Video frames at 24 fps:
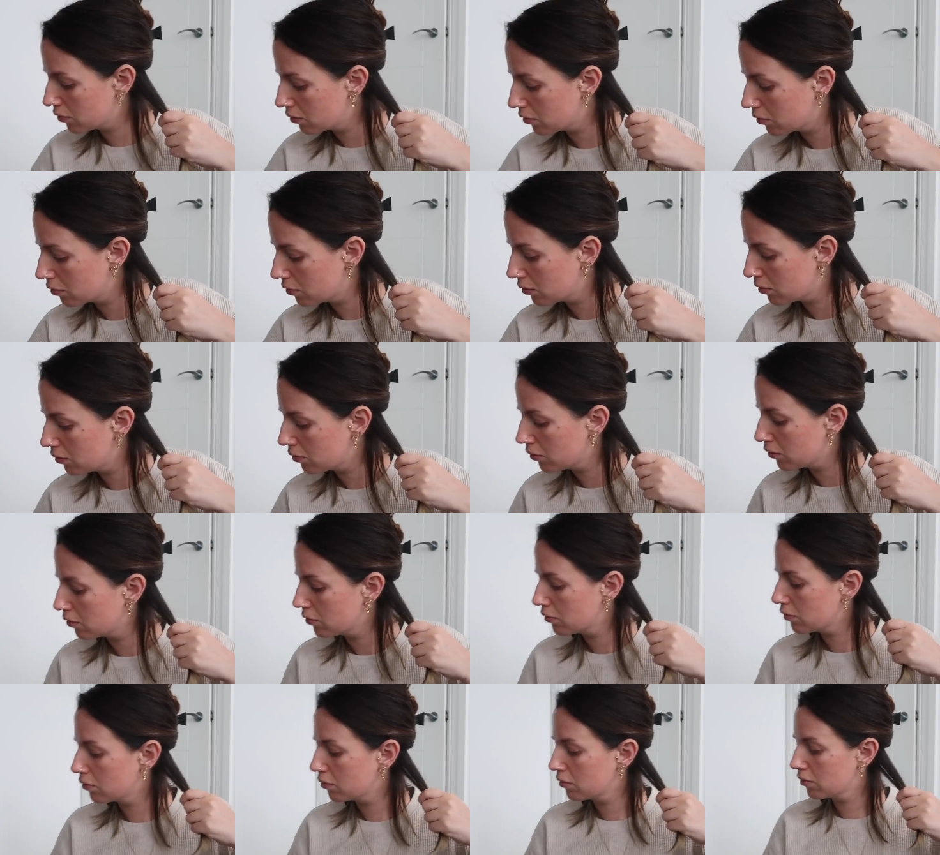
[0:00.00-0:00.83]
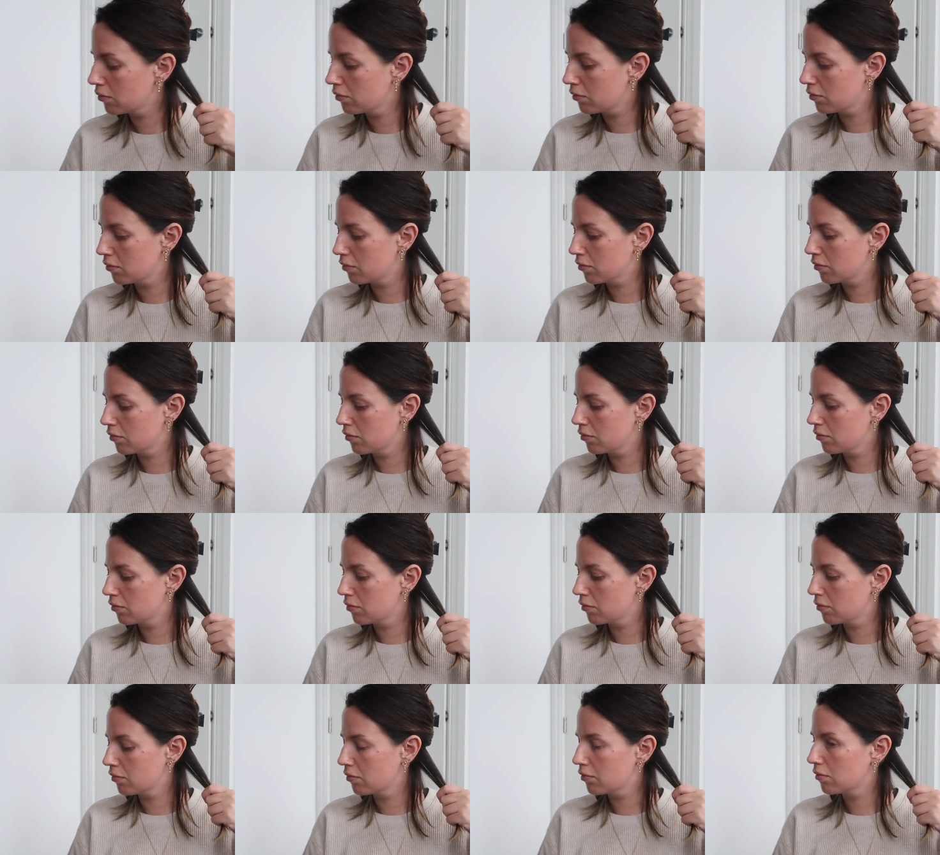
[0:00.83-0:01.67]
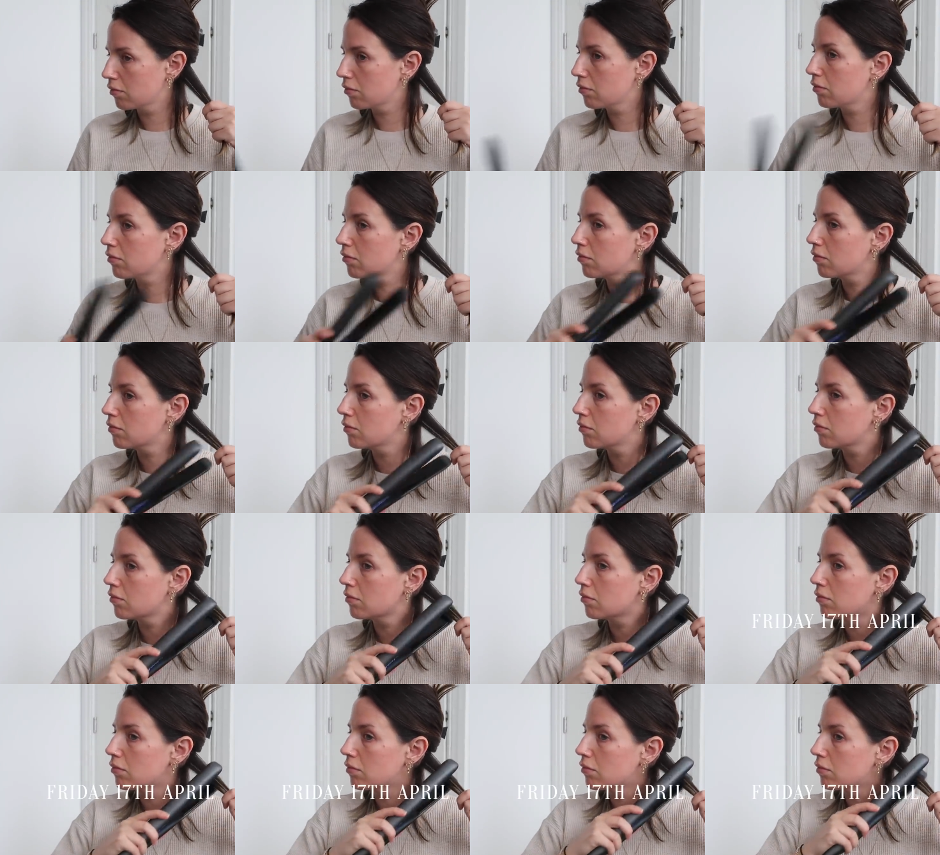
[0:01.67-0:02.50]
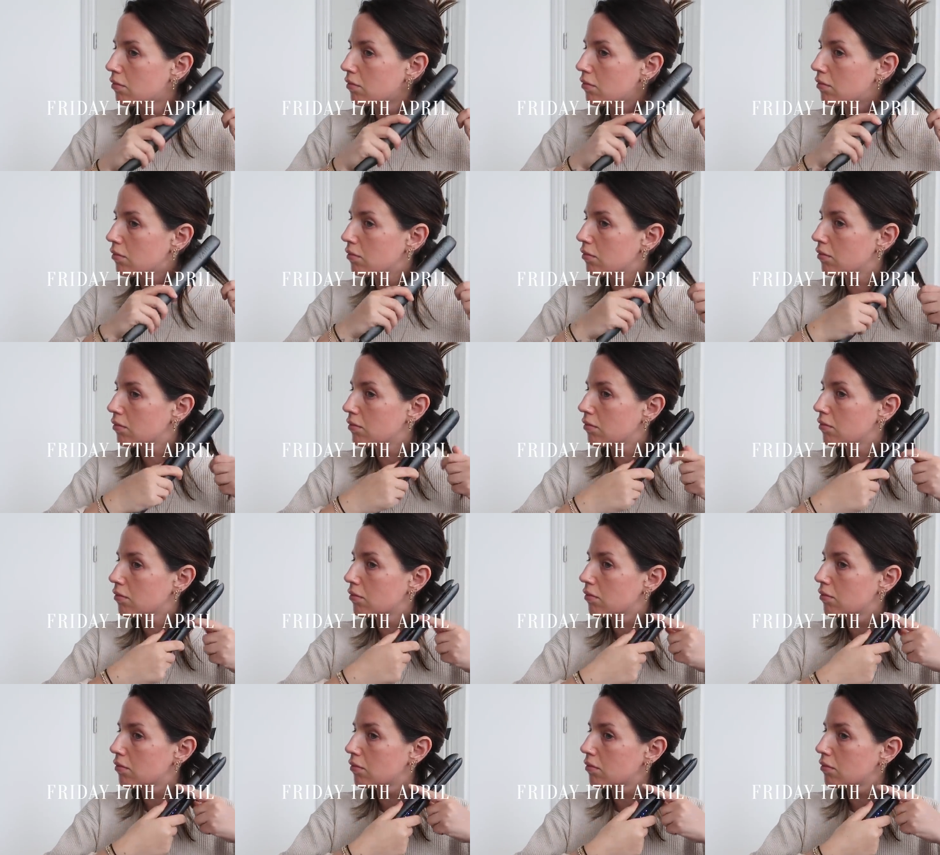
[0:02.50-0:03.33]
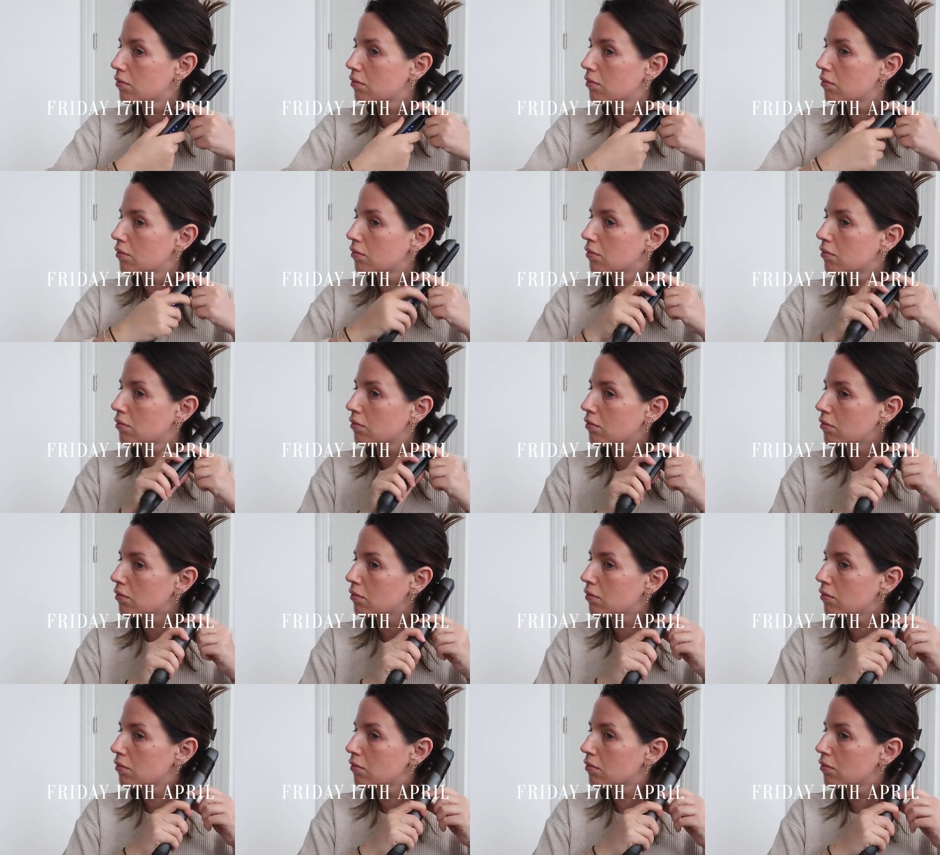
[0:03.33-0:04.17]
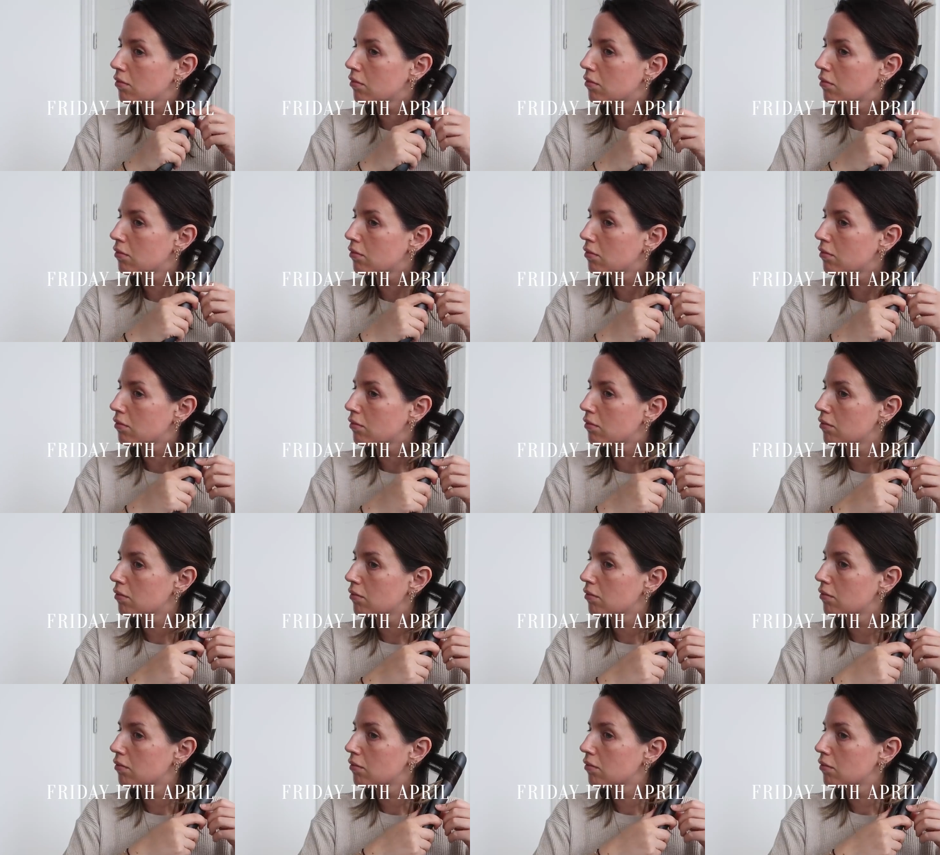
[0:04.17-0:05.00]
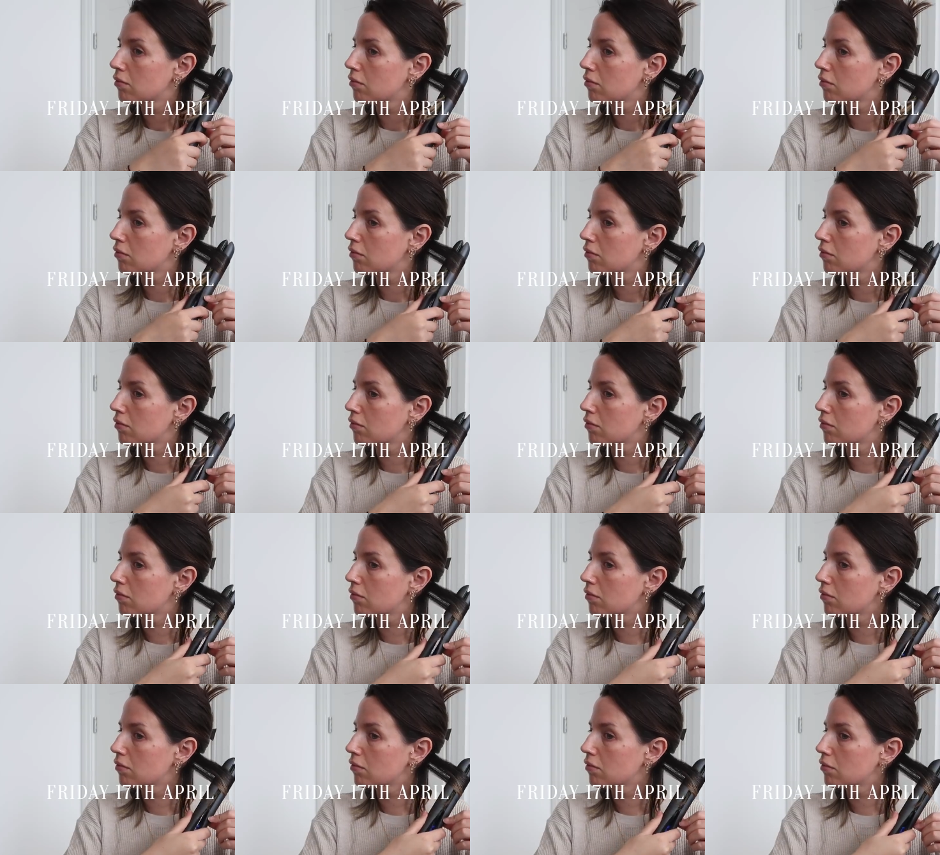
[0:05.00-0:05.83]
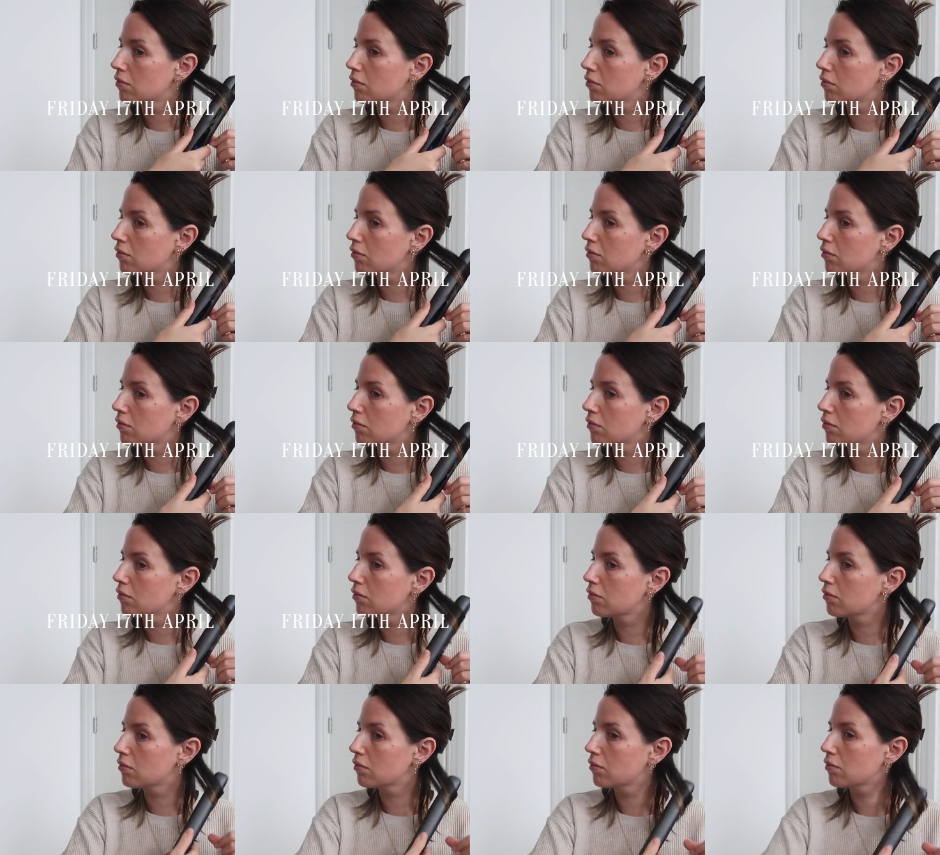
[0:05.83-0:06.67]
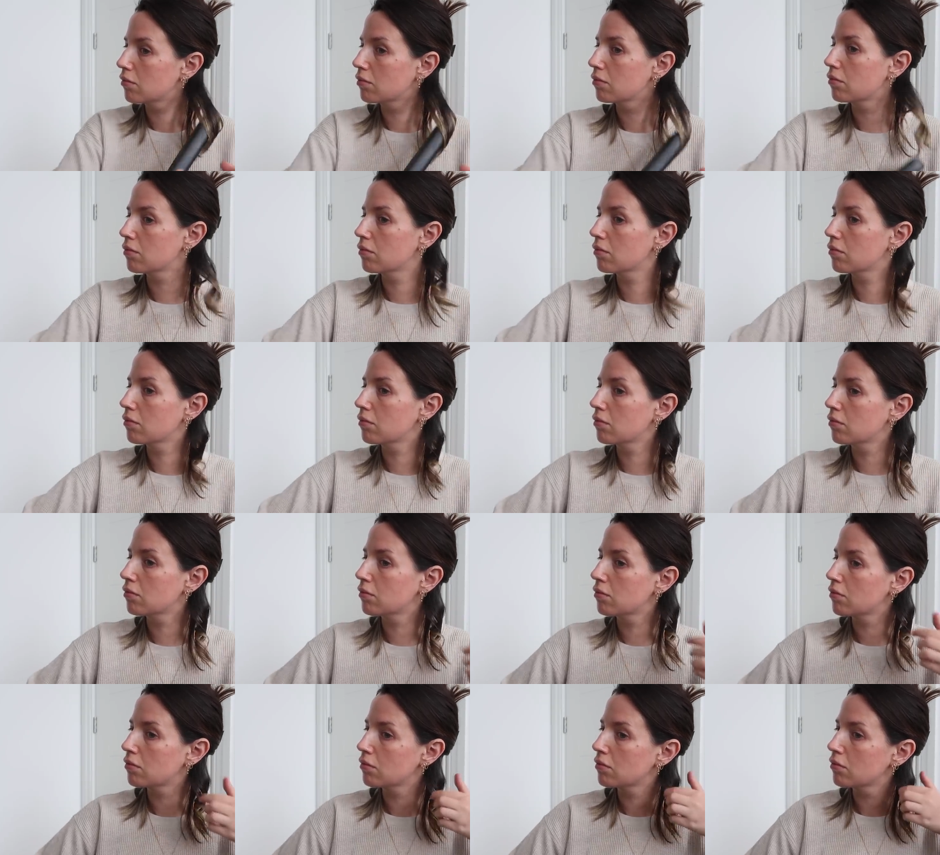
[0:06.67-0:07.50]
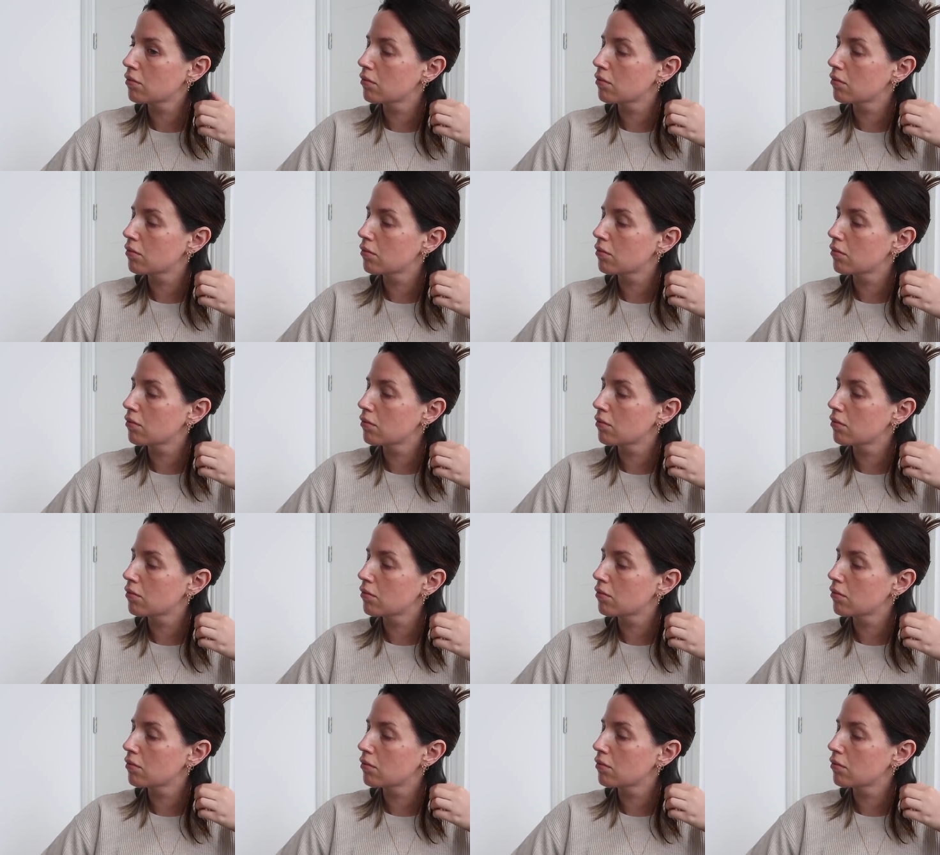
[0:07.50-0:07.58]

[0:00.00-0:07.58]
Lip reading: (no one is talking)